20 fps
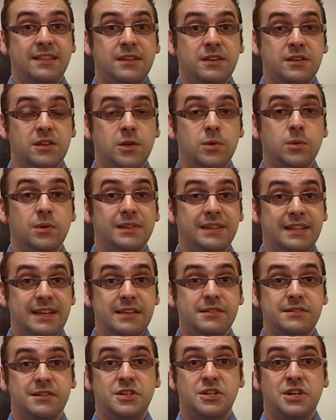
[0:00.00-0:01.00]
that you will
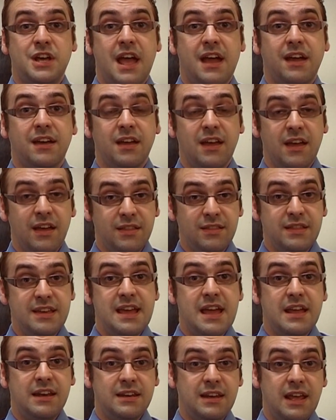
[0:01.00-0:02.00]
need to check
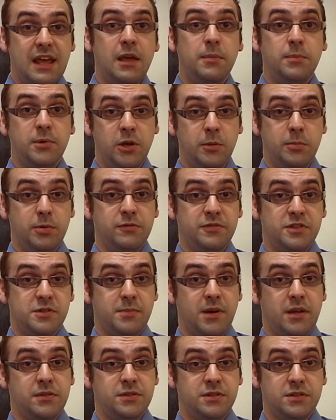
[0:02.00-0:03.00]
the near pupil
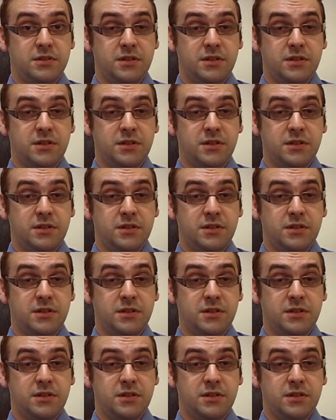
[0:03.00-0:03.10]
response.